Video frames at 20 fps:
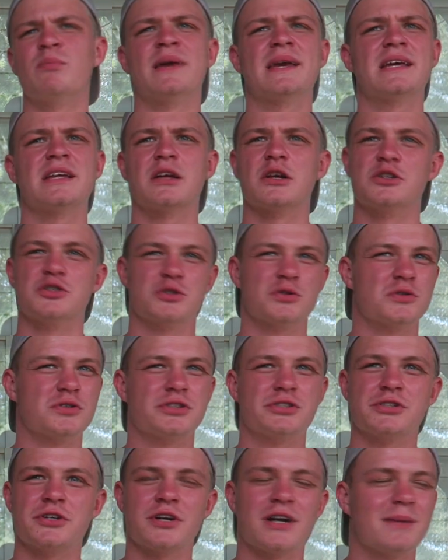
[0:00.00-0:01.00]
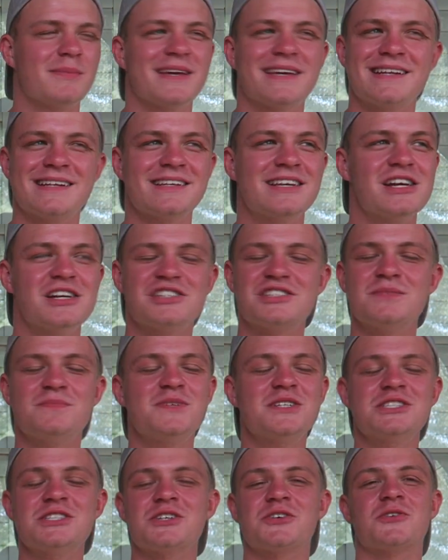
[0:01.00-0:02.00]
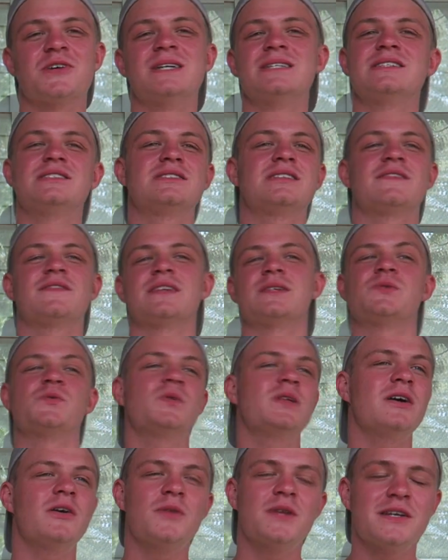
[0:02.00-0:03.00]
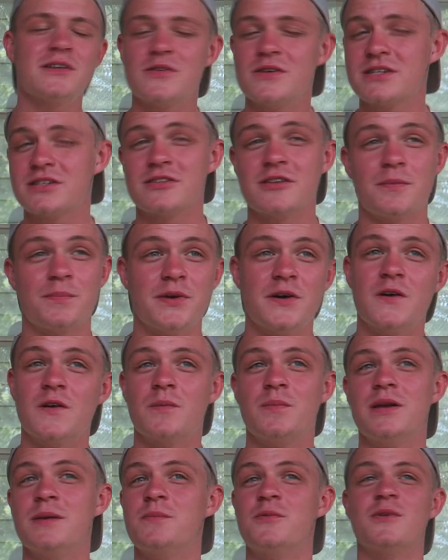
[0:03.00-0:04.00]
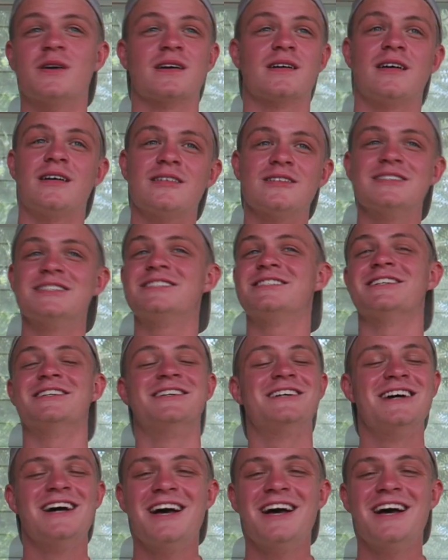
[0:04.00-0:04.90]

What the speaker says: I'm making a jewel shirt. I'm making just a bunch of crazy stuff that's really only going to appeal to people in college.